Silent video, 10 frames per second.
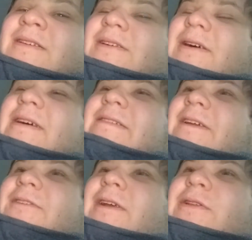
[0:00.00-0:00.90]
So at least
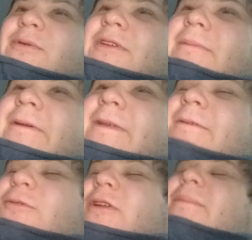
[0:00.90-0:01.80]
they try to do something
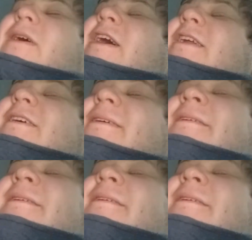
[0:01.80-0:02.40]
different, but